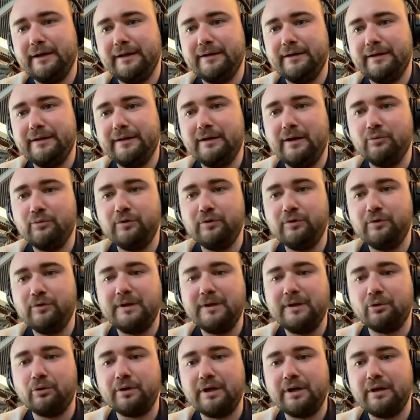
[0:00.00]
and, and we've been
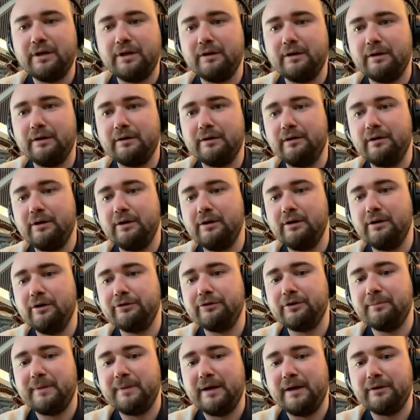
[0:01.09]
talking uh, a
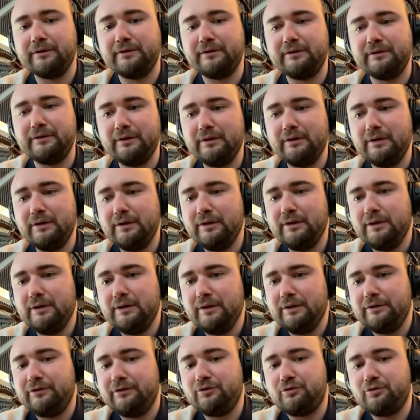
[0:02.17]
lot about
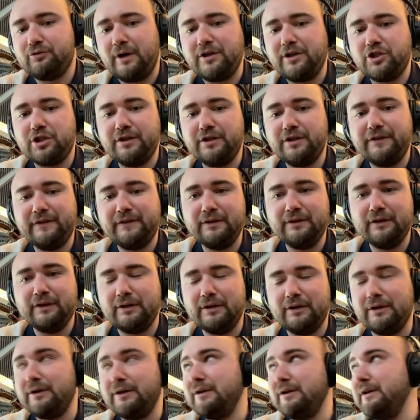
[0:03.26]
stretches in
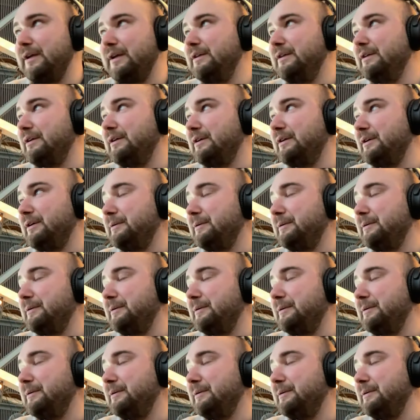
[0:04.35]
the in the